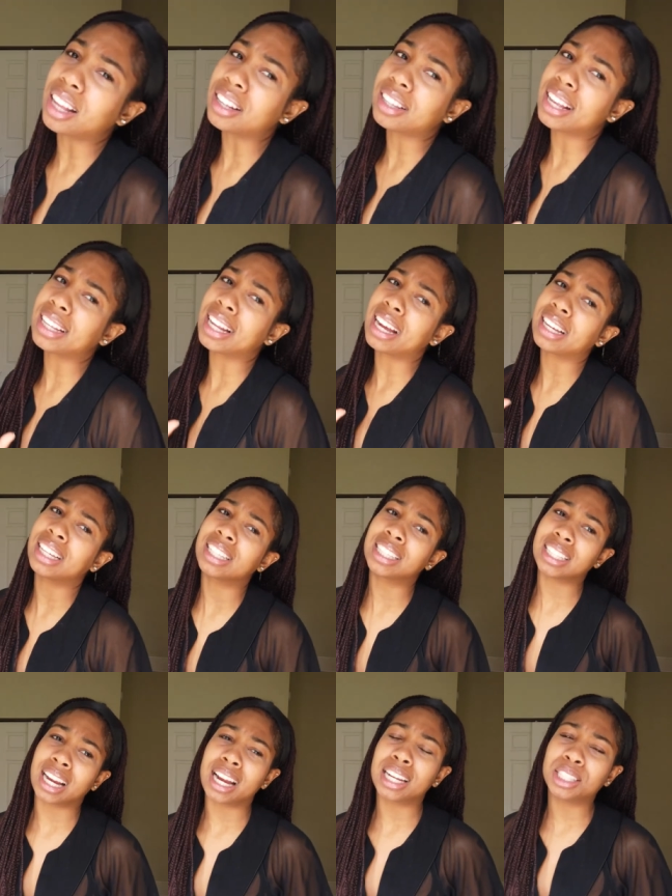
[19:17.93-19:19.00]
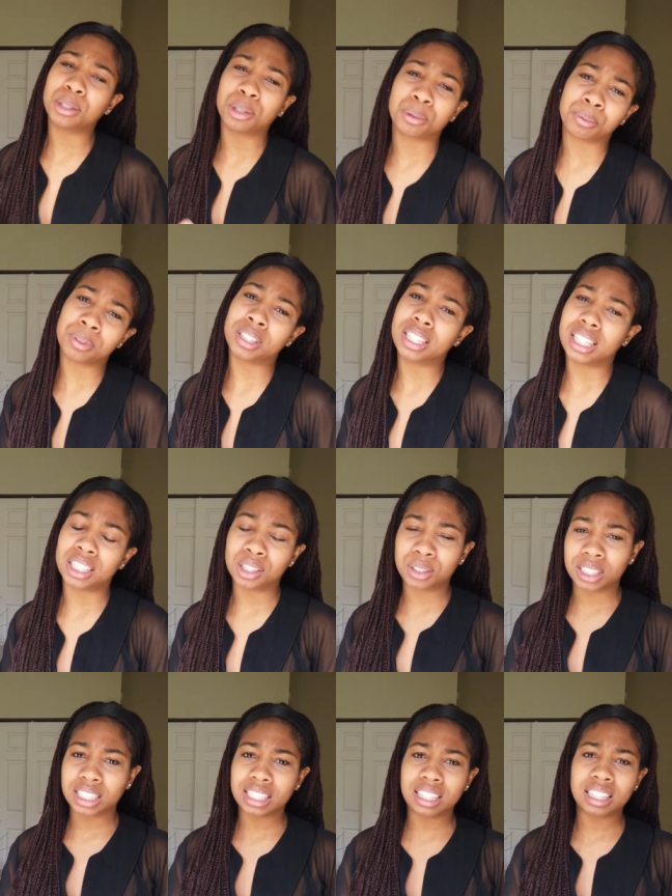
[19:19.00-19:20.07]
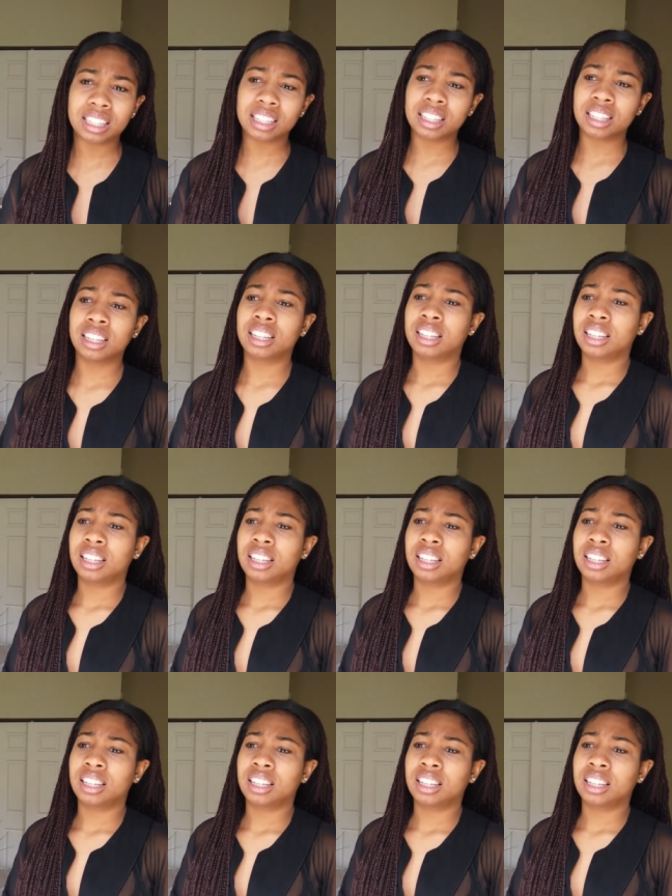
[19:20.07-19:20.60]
I thought that like exchange was really interesting,